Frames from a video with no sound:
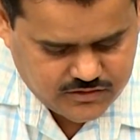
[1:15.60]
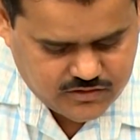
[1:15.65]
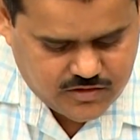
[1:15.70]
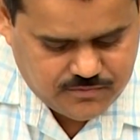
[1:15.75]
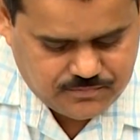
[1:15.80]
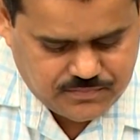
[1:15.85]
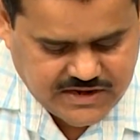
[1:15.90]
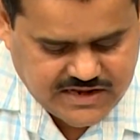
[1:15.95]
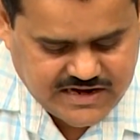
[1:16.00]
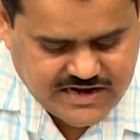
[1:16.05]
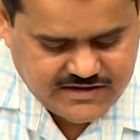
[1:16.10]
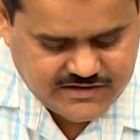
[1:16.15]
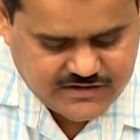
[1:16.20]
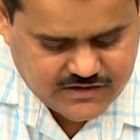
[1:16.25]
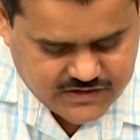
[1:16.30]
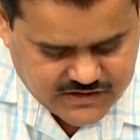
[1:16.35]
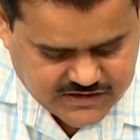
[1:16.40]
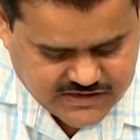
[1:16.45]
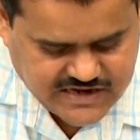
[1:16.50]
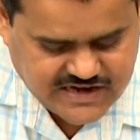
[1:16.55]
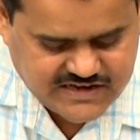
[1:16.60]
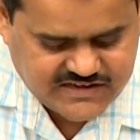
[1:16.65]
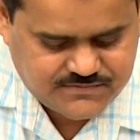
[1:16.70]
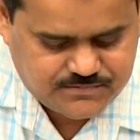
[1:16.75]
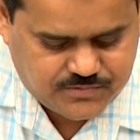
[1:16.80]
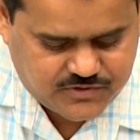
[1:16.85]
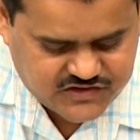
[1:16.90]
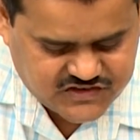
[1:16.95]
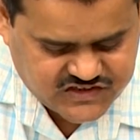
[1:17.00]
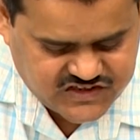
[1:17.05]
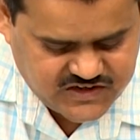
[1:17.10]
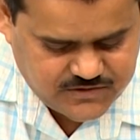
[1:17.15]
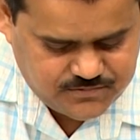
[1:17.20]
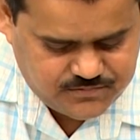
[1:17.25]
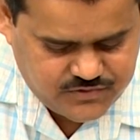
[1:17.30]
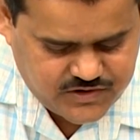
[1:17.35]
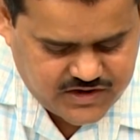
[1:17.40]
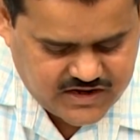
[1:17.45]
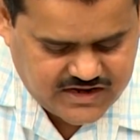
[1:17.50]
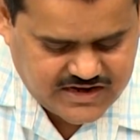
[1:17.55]
Compare and contrast fossil
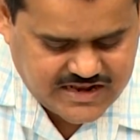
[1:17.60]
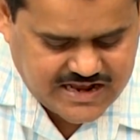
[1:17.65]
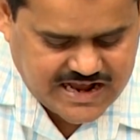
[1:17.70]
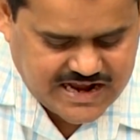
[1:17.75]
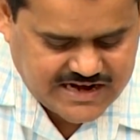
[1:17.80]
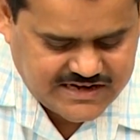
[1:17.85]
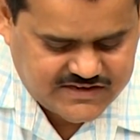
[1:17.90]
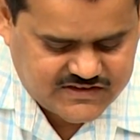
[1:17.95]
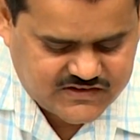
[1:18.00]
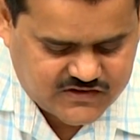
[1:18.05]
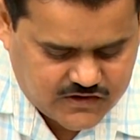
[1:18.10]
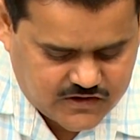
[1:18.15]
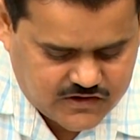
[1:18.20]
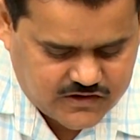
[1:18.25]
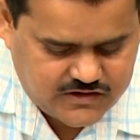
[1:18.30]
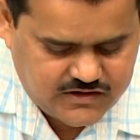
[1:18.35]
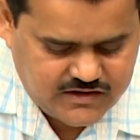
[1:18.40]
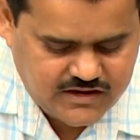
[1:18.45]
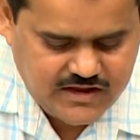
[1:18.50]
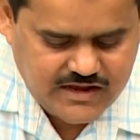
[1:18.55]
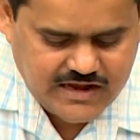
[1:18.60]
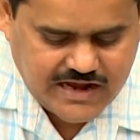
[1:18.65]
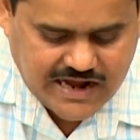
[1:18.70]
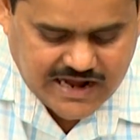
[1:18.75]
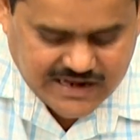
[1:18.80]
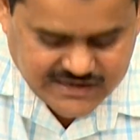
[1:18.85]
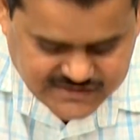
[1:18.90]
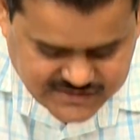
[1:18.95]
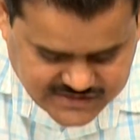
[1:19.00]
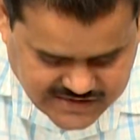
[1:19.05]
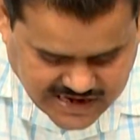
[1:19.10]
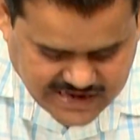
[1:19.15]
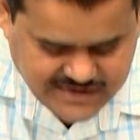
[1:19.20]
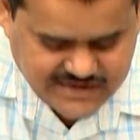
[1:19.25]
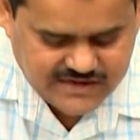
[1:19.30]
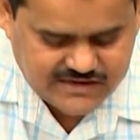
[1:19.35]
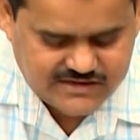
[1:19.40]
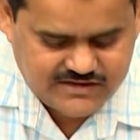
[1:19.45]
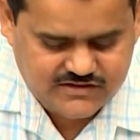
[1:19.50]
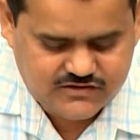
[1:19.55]
fuel and sun as
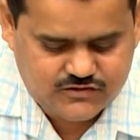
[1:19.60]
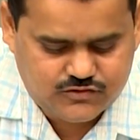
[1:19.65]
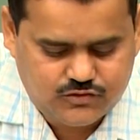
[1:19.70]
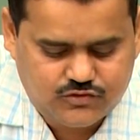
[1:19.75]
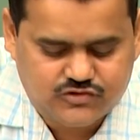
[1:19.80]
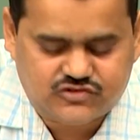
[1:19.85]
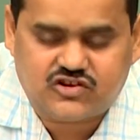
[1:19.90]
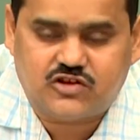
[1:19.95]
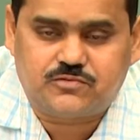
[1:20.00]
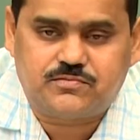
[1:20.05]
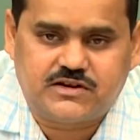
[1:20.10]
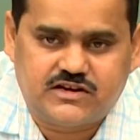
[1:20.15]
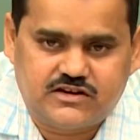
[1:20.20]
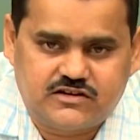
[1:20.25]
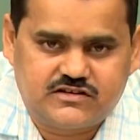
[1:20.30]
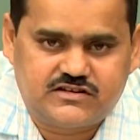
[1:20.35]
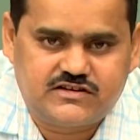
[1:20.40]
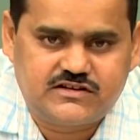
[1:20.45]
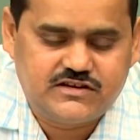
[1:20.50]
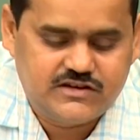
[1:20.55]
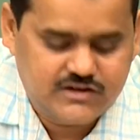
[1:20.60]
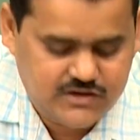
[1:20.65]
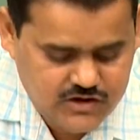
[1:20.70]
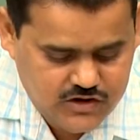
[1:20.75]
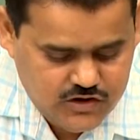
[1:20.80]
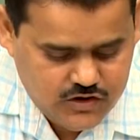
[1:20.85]
direct source of energy.